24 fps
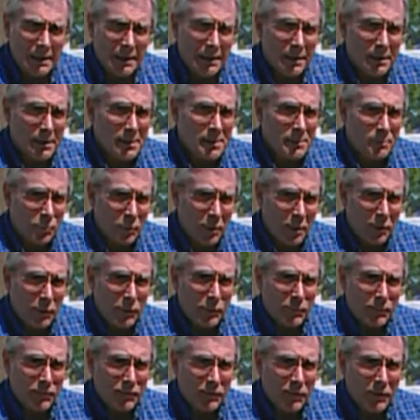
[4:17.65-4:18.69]
His brother
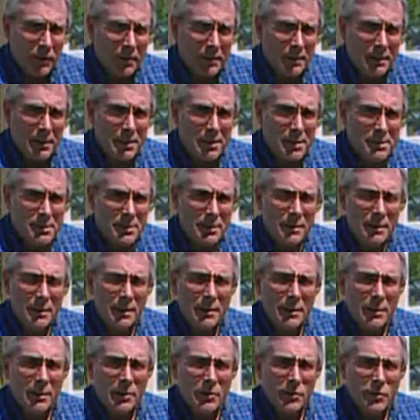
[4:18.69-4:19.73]
in the Far East
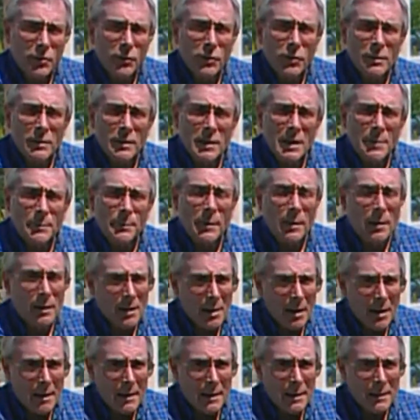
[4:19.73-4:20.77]
turned up
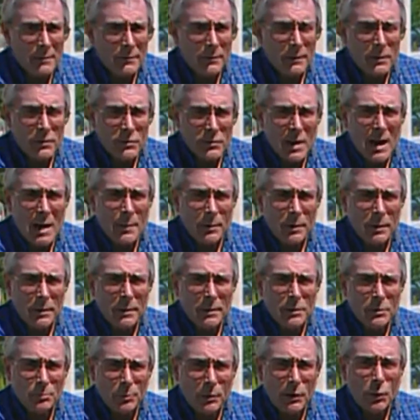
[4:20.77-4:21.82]
alive in a
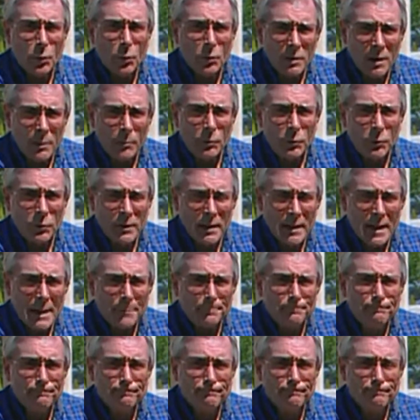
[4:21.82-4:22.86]
Japanese POW camp.
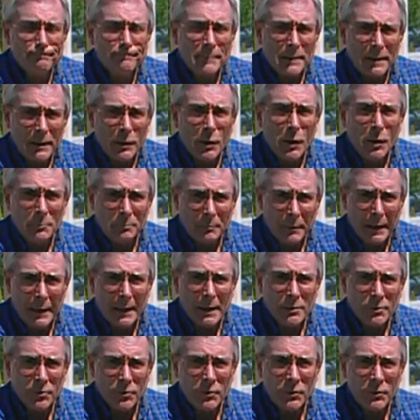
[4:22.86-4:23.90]
He got
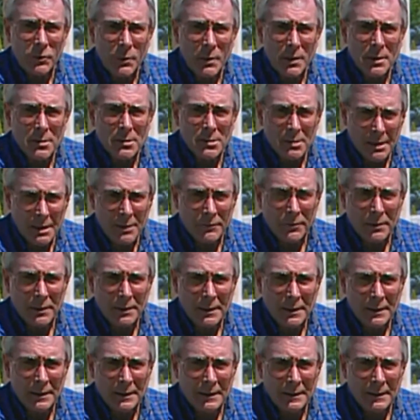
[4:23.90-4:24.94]
back to the U.S. safely.
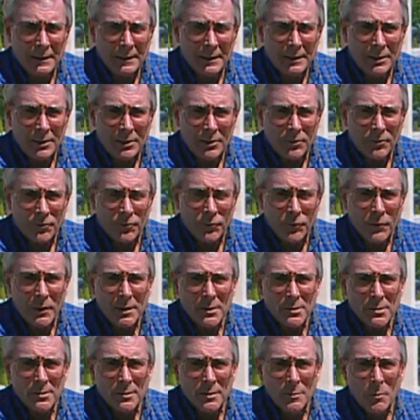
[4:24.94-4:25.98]

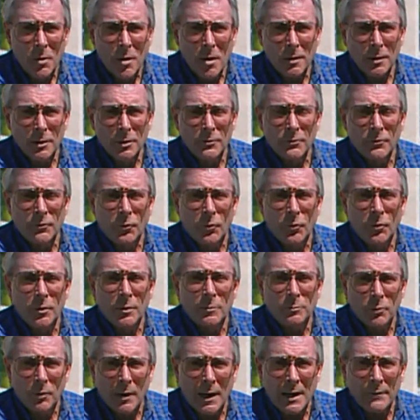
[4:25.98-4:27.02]
Fritz, the model for
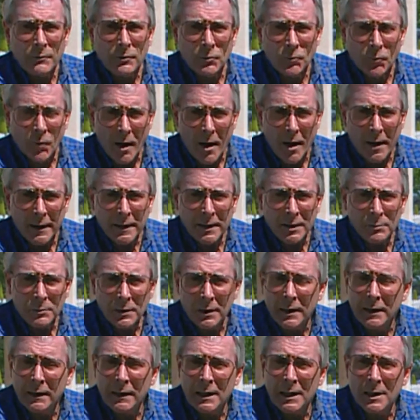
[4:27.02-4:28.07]
Private Ryan,
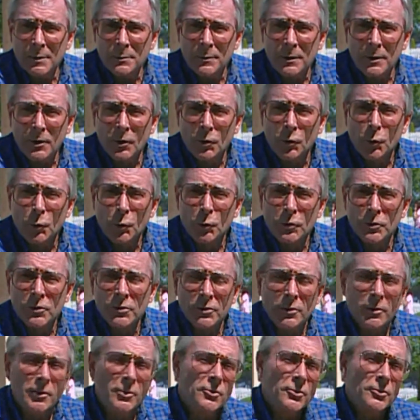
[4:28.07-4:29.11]
became an oral
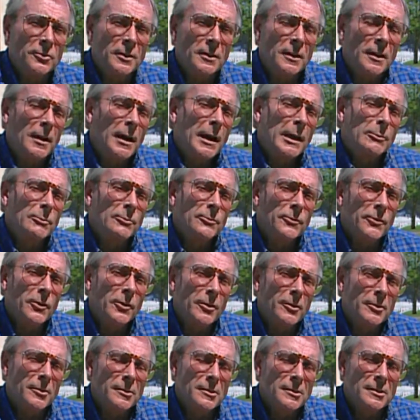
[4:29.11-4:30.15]
surgeon in Niagara
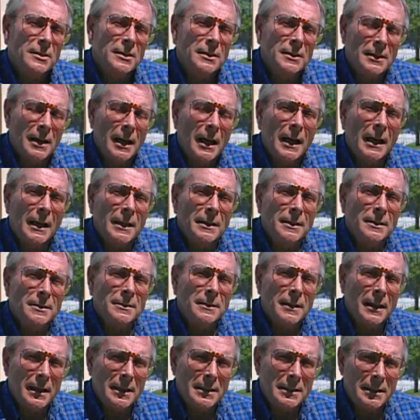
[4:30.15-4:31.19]
Falls. He died in
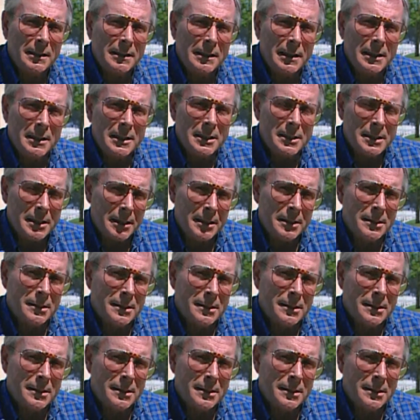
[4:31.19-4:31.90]
1986.